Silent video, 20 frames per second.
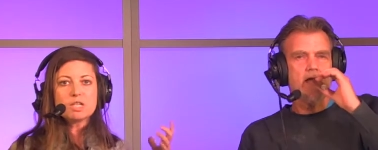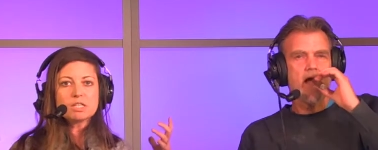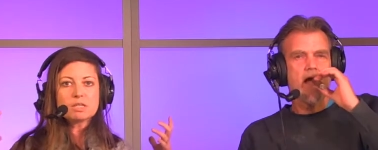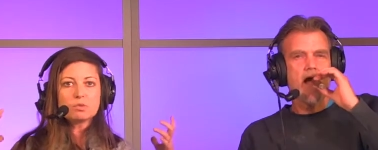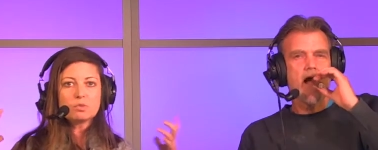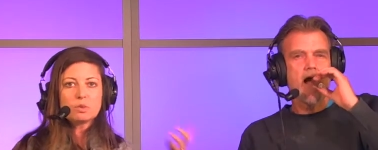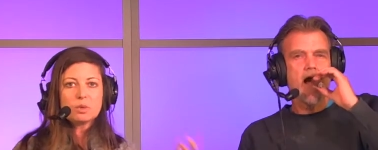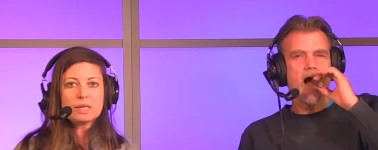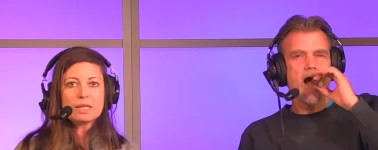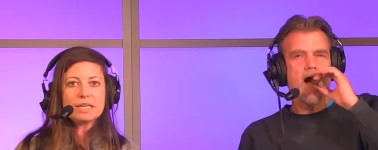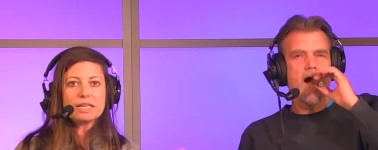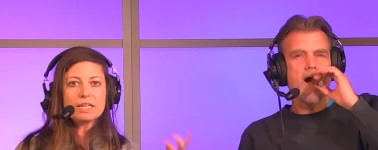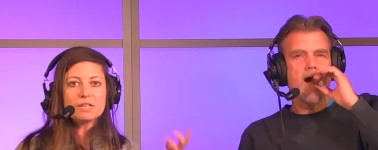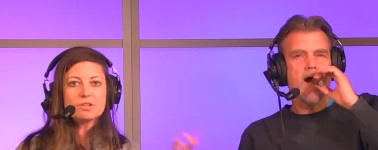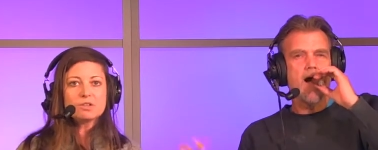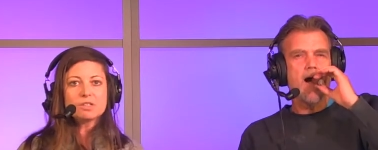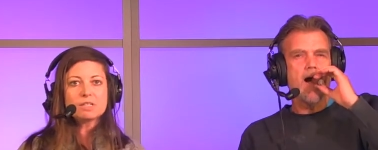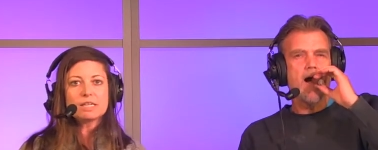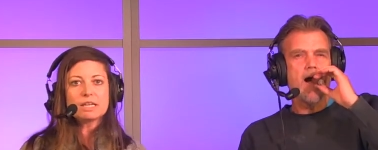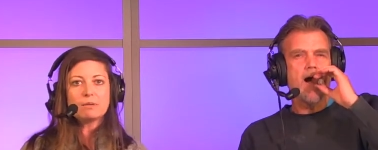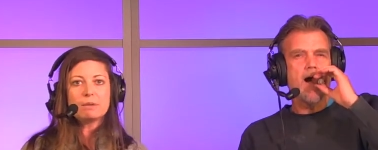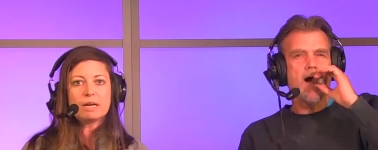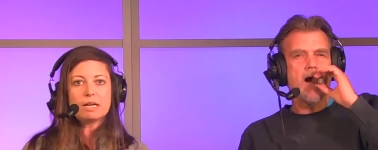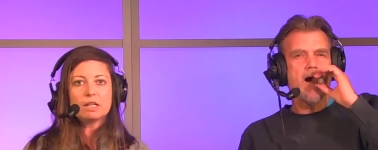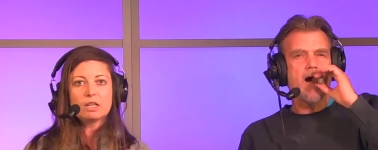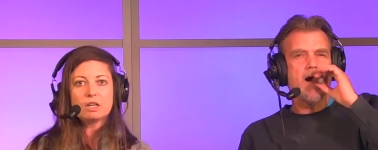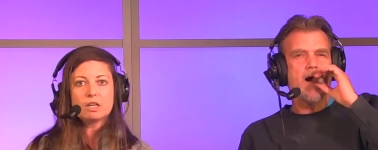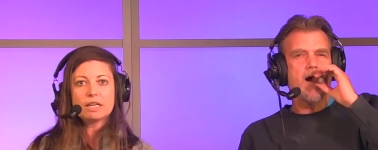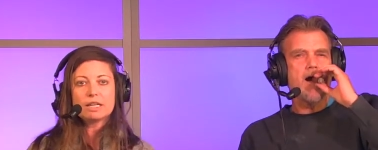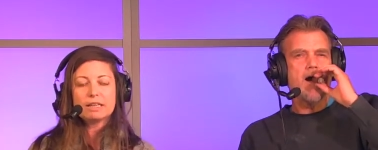Speaker 1: which is a really interesting
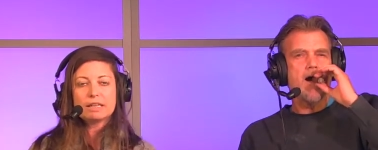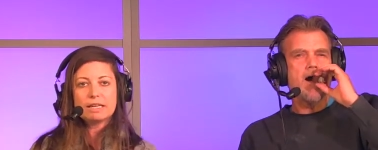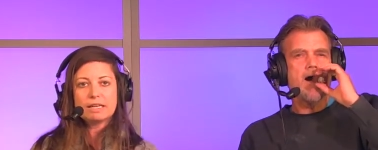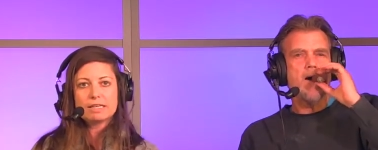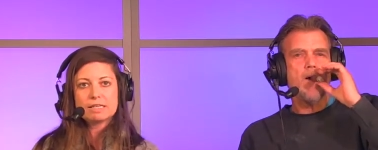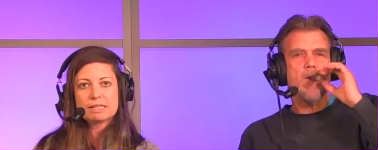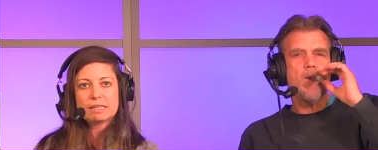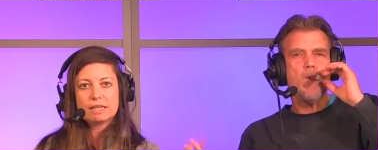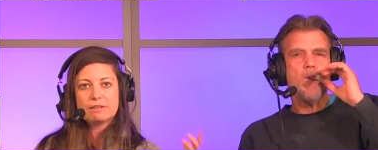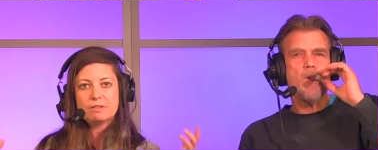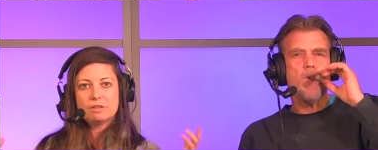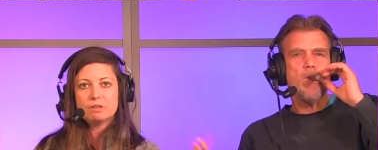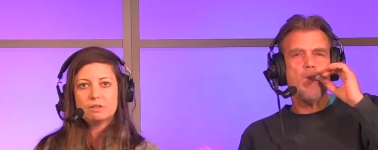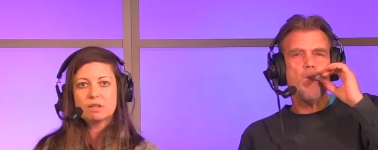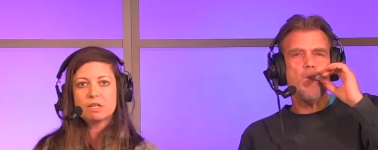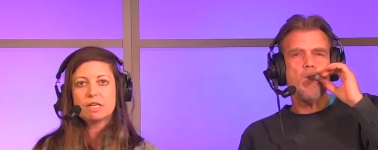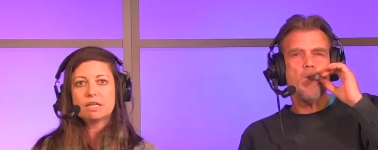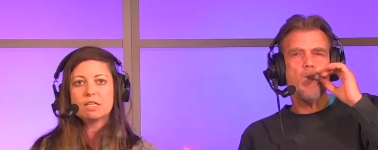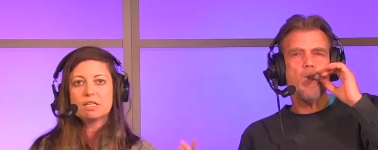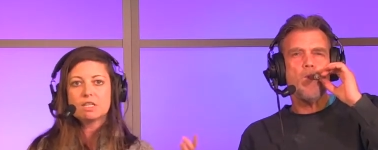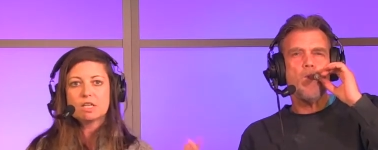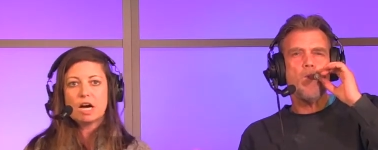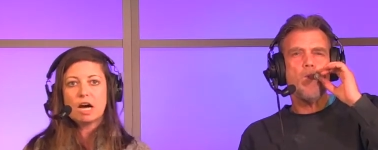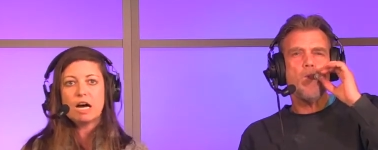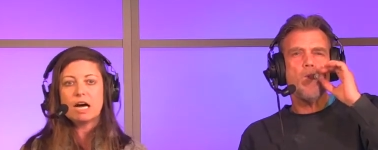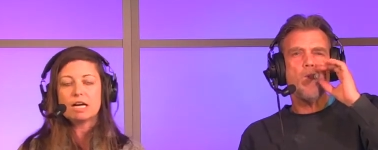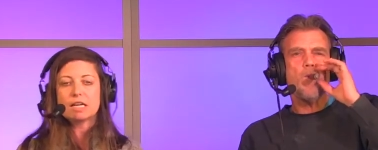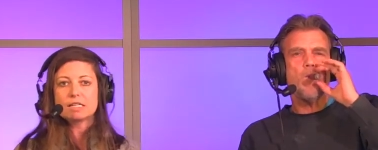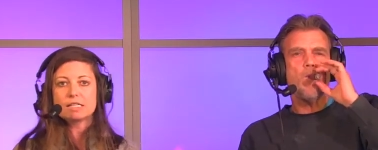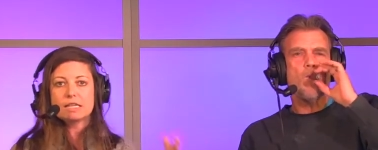way to look at things. And if you look at
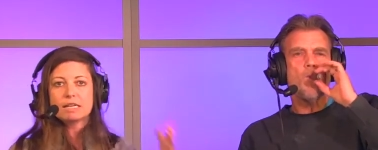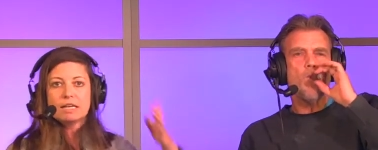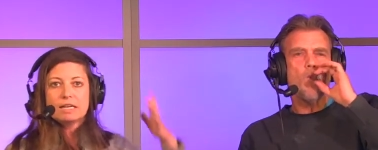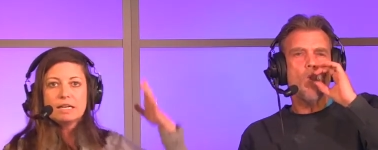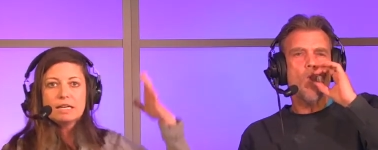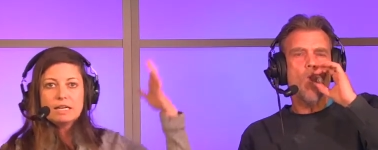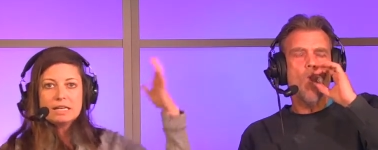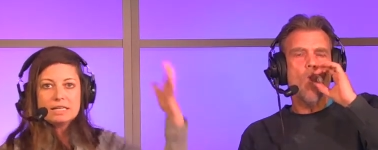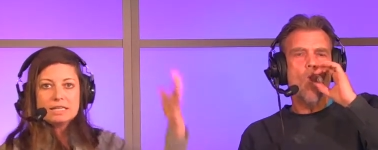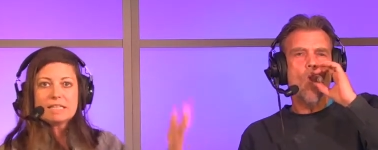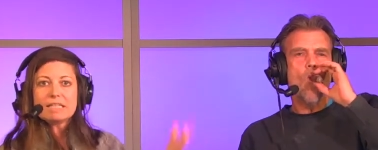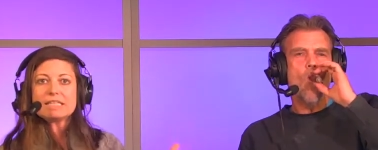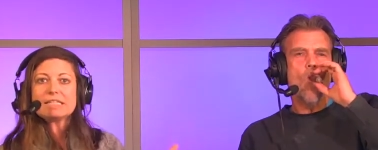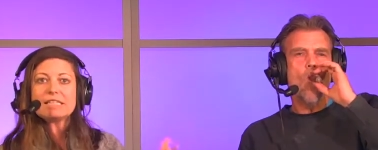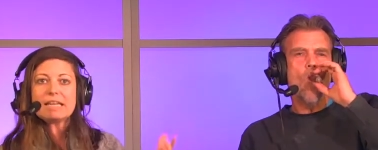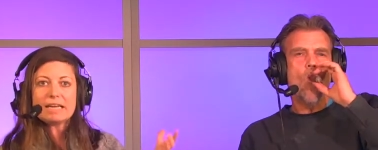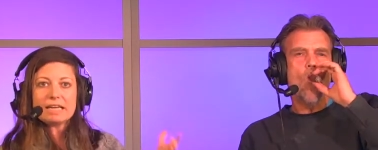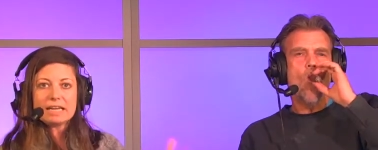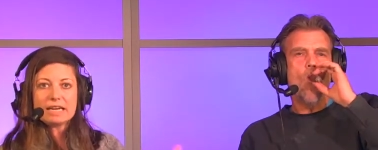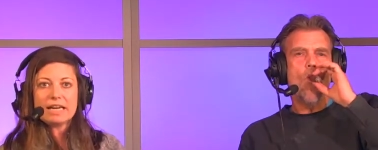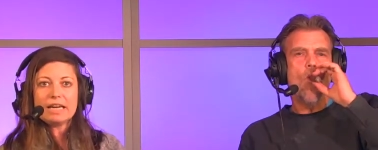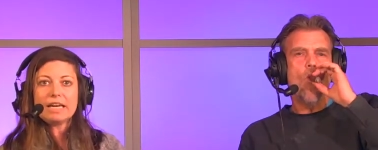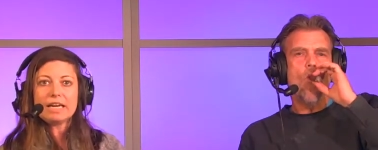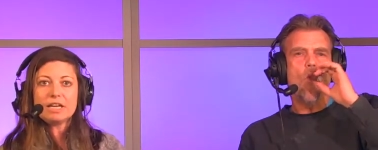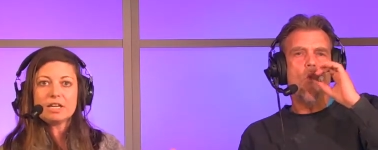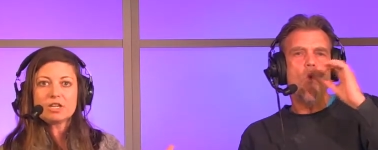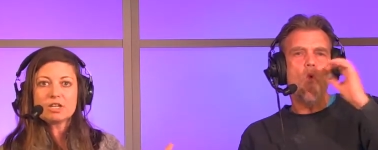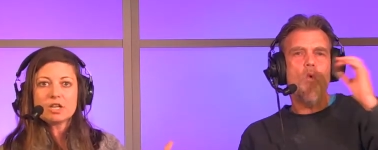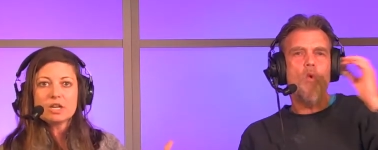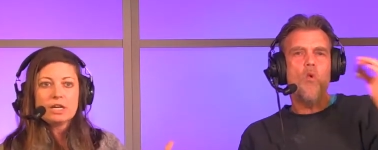dogs in this day and
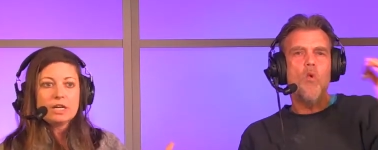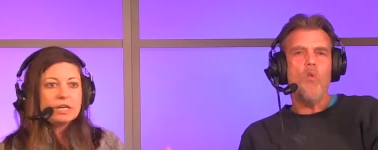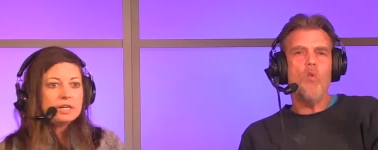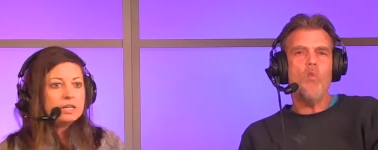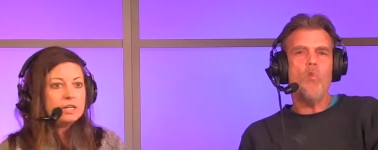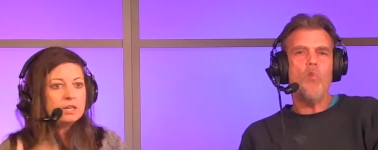age,